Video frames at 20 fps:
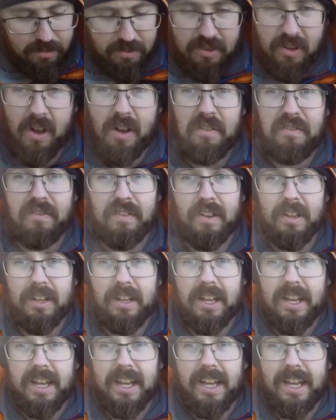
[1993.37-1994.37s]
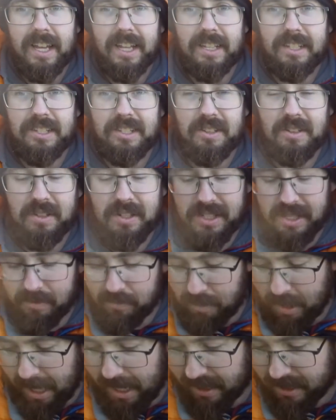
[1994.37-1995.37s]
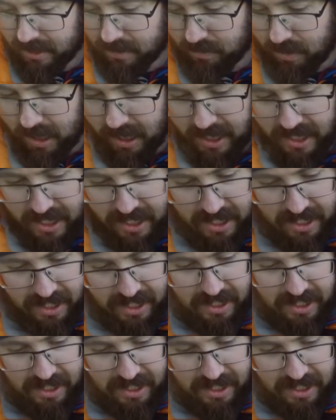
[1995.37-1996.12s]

We've got everything inside it packed away.